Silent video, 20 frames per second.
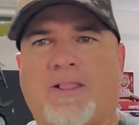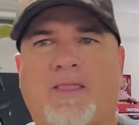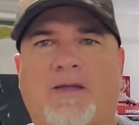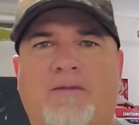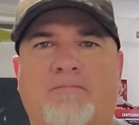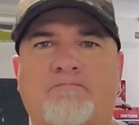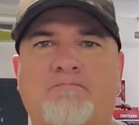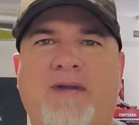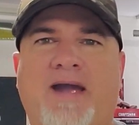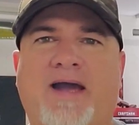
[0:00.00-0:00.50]

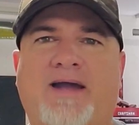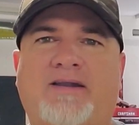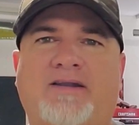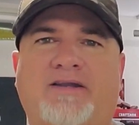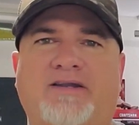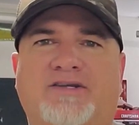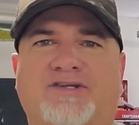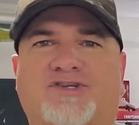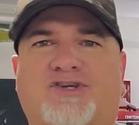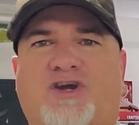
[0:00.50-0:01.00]
Matt
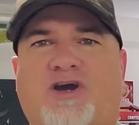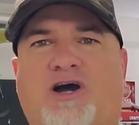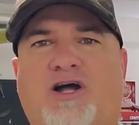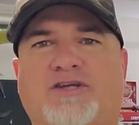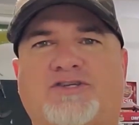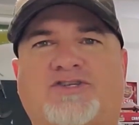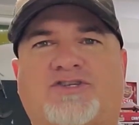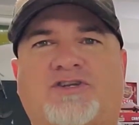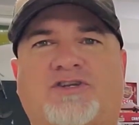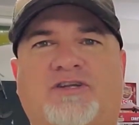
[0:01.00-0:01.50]
is
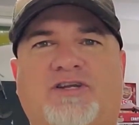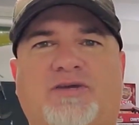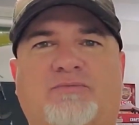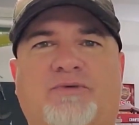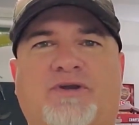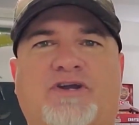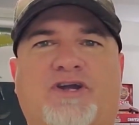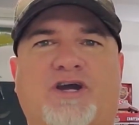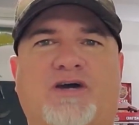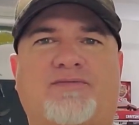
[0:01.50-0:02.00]
constantly
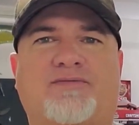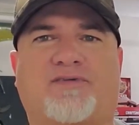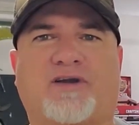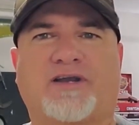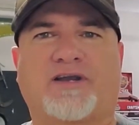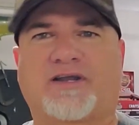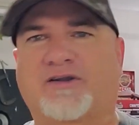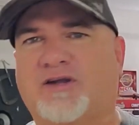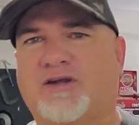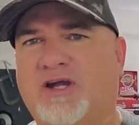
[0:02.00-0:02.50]

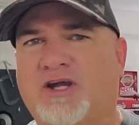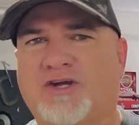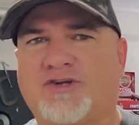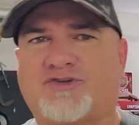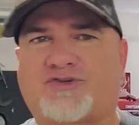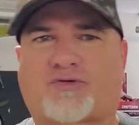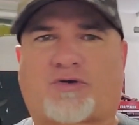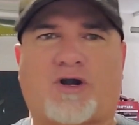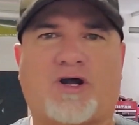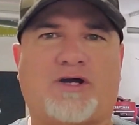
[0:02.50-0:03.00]
recovering
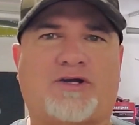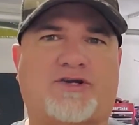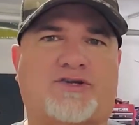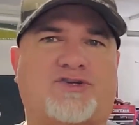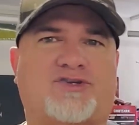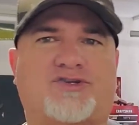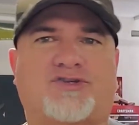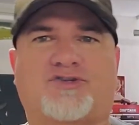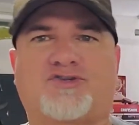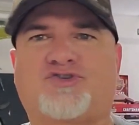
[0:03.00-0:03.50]

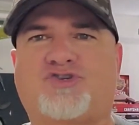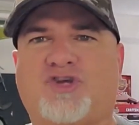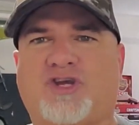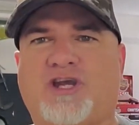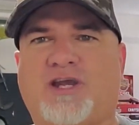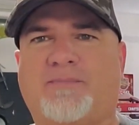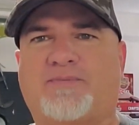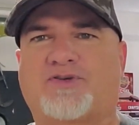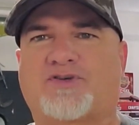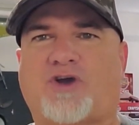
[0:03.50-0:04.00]
trucks,
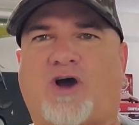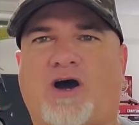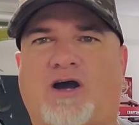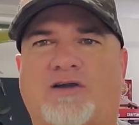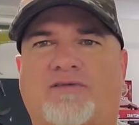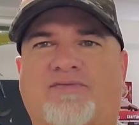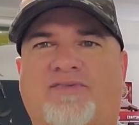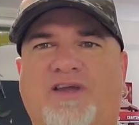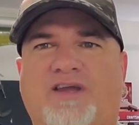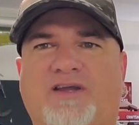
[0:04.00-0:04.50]
Jeeps,
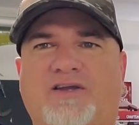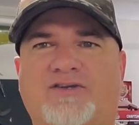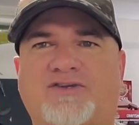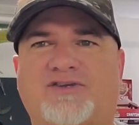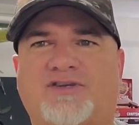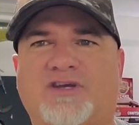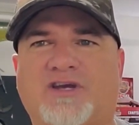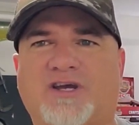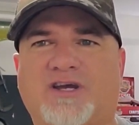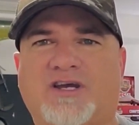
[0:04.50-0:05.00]

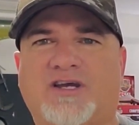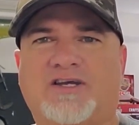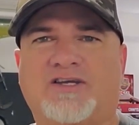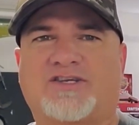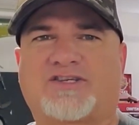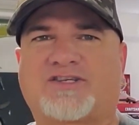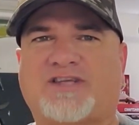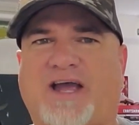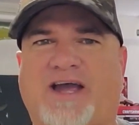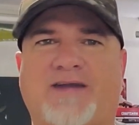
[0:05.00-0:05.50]
RVs,
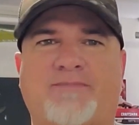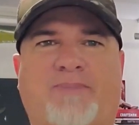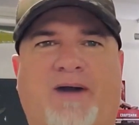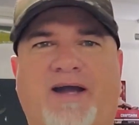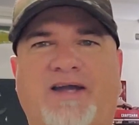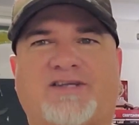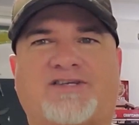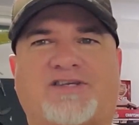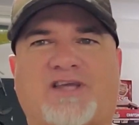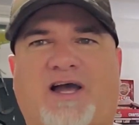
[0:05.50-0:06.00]

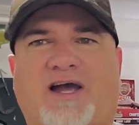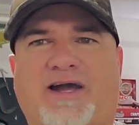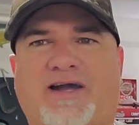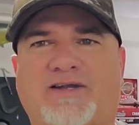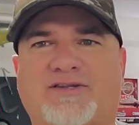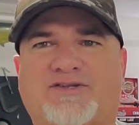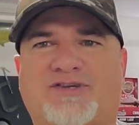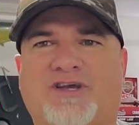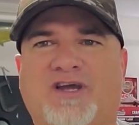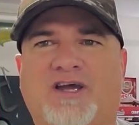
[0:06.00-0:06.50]

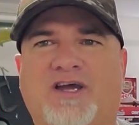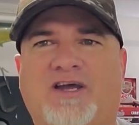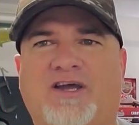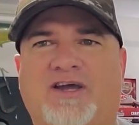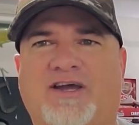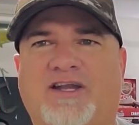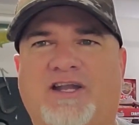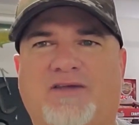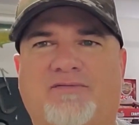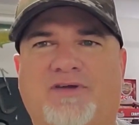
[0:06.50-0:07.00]
side-by-sides,
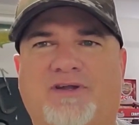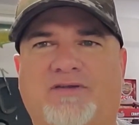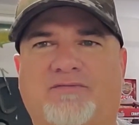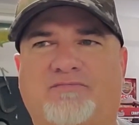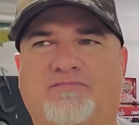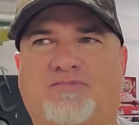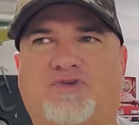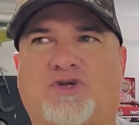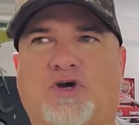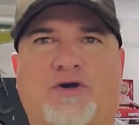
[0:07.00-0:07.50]
and
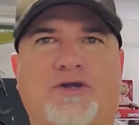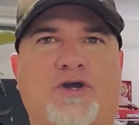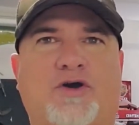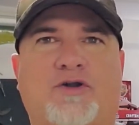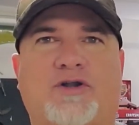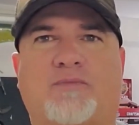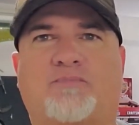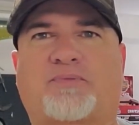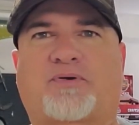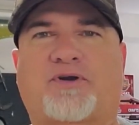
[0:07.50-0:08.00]
even
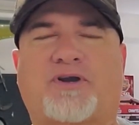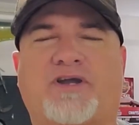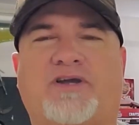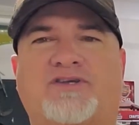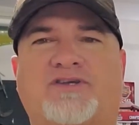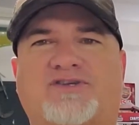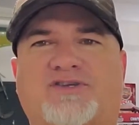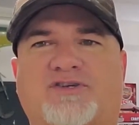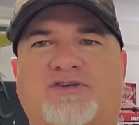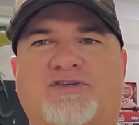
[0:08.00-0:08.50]
Toyota
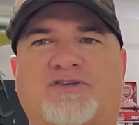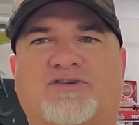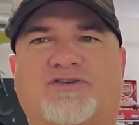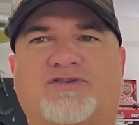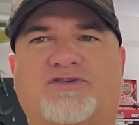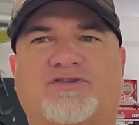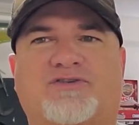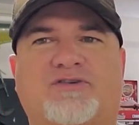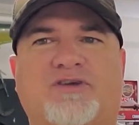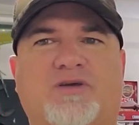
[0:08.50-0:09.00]

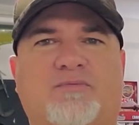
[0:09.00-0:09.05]
Priuses.